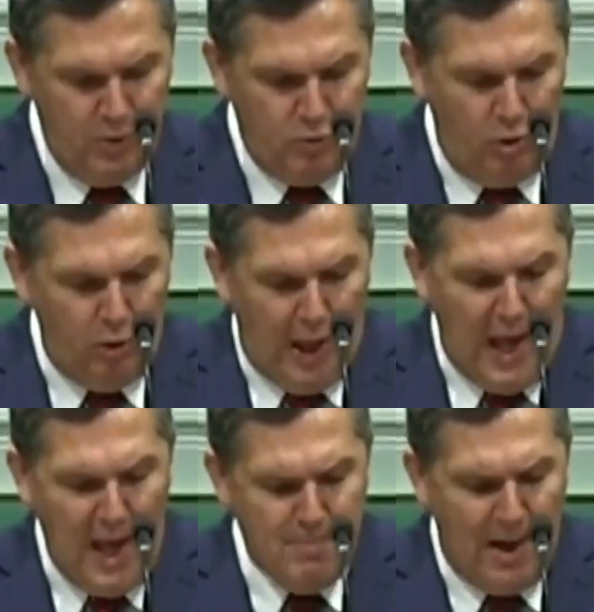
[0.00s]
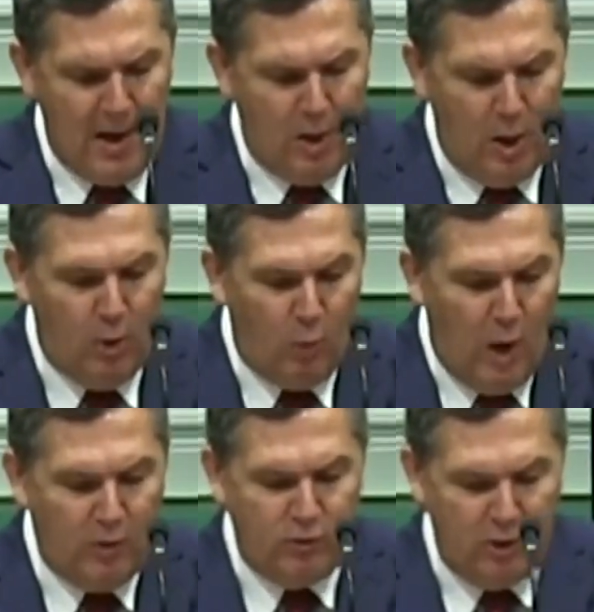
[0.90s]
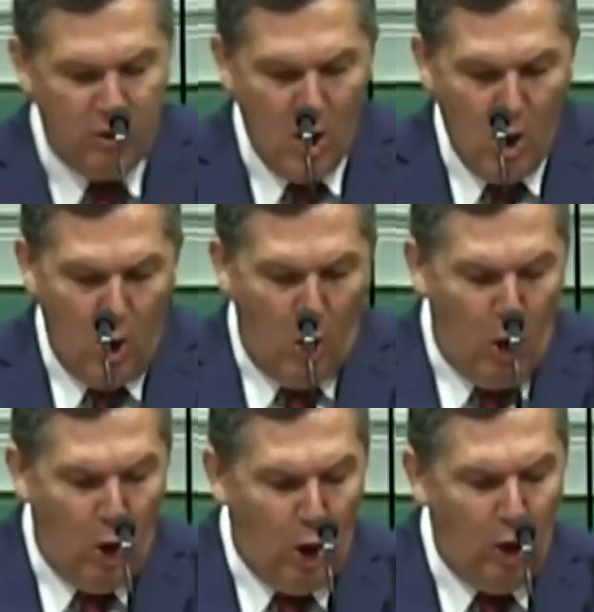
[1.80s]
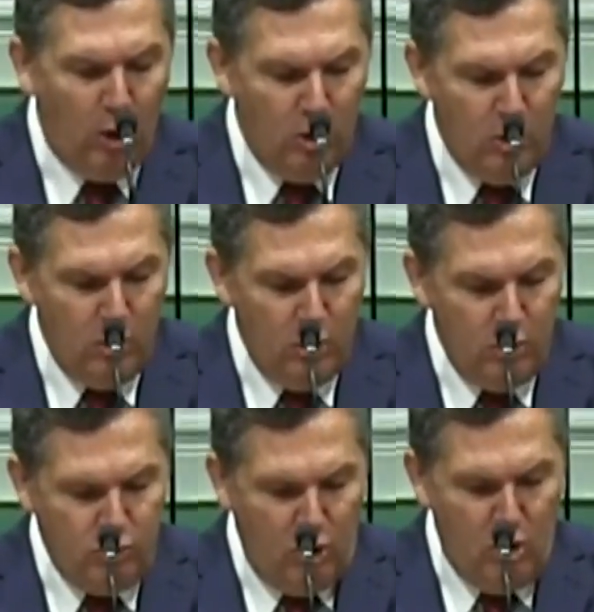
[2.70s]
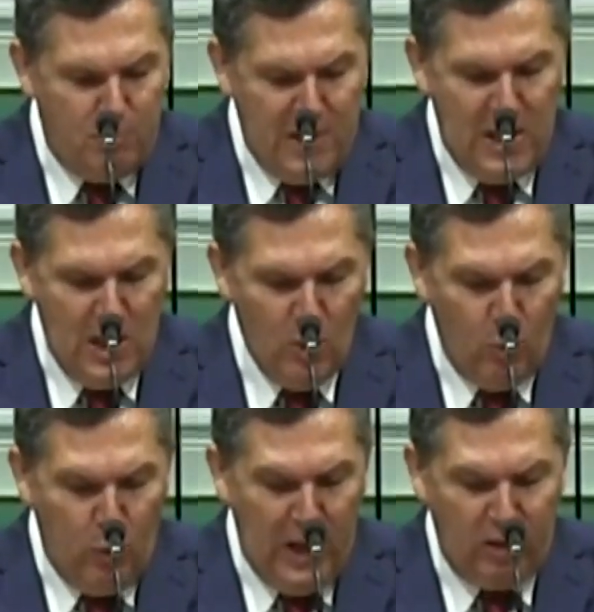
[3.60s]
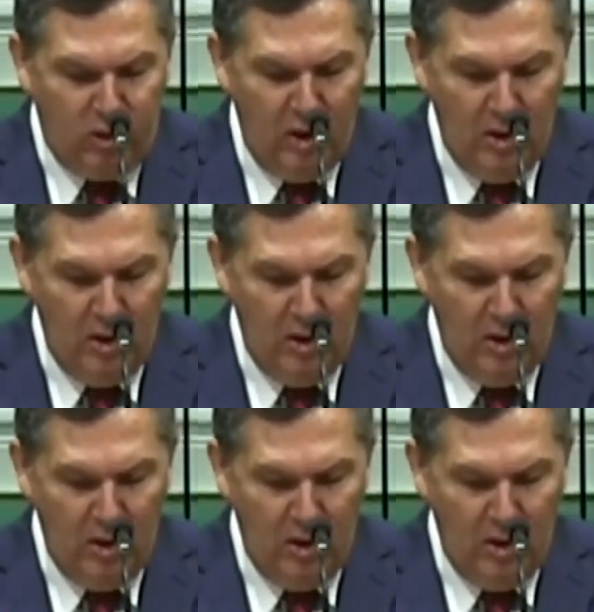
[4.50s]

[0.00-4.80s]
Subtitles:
to lie by her, watch this, or to be with